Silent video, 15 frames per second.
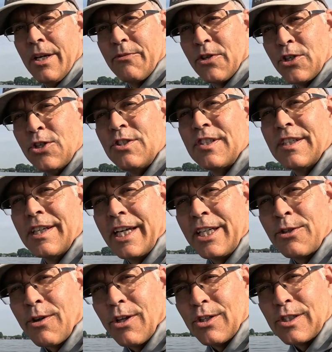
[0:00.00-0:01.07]
If you're using night
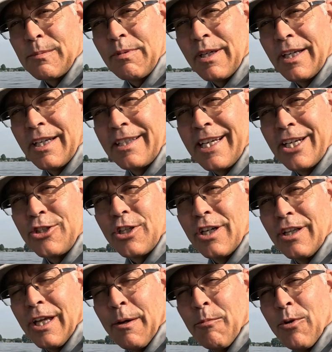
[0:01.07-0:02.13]
crawlers, plan on catching
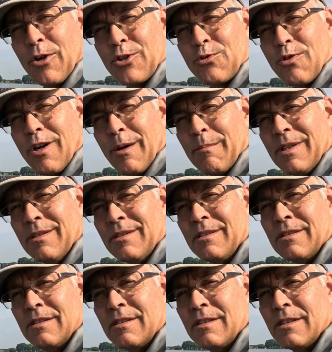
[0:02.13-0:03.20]
a lot more drum.
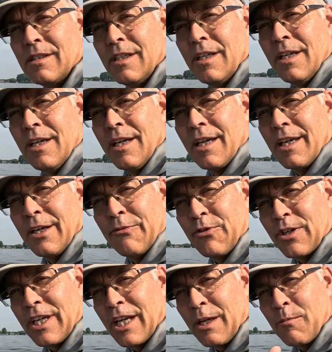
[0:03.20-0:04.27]
And if
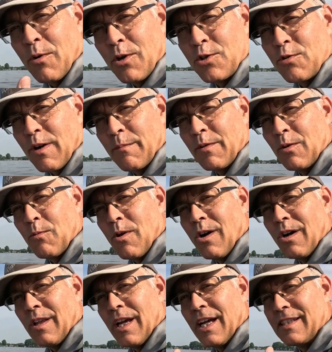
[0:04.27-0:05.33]
you're getting more drum than
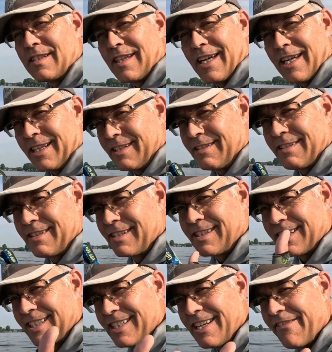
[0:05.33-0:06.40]
walleyes, like
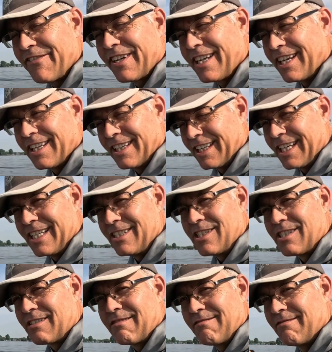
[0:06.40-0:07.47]
significantly,
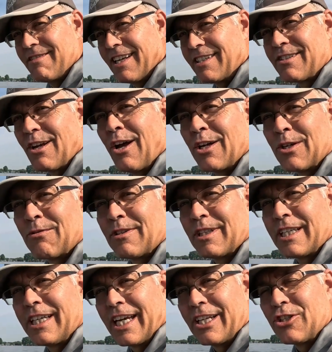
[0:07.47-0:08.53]
just that's all you're
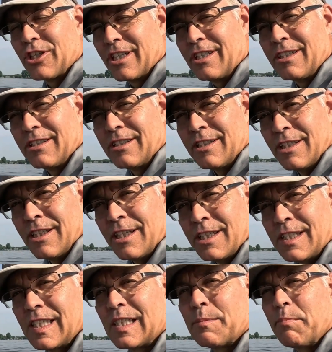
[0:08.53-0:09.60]
really catching,
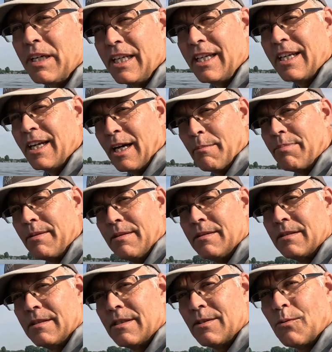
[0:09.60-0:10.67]
speed it up.
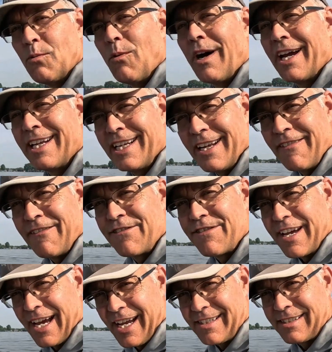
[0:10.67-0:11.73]
Wind in
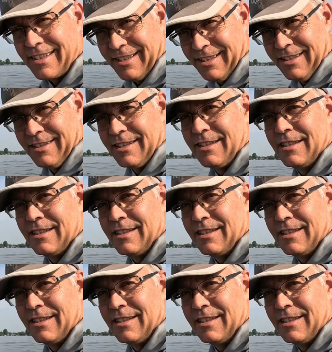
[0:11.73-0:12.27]
faster.